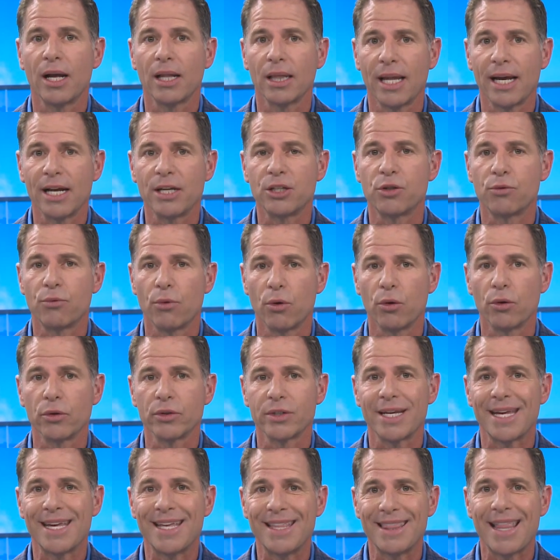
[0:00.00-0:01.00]
alleged
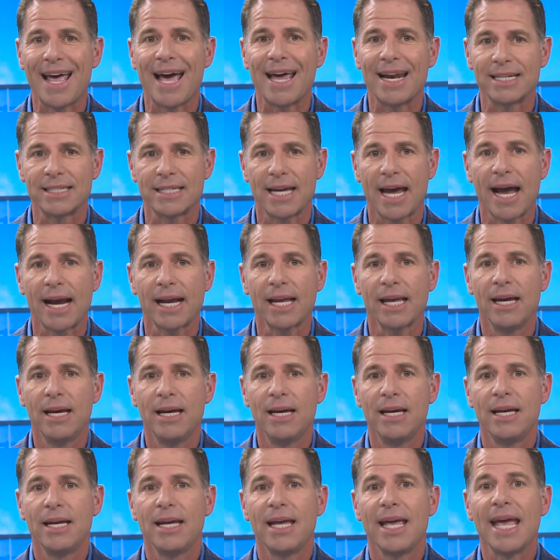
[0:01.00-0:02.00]
roles in that attack,
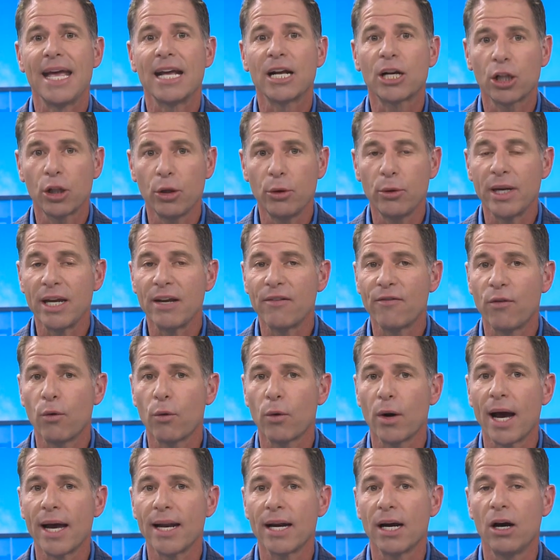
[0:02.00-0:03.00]
including
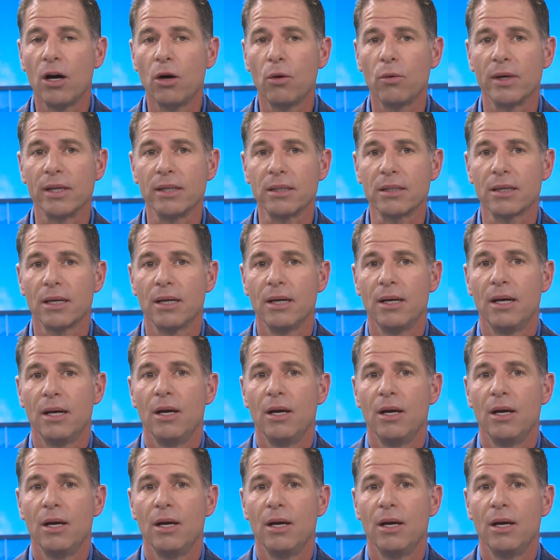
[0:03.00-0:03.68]
four Idahoans.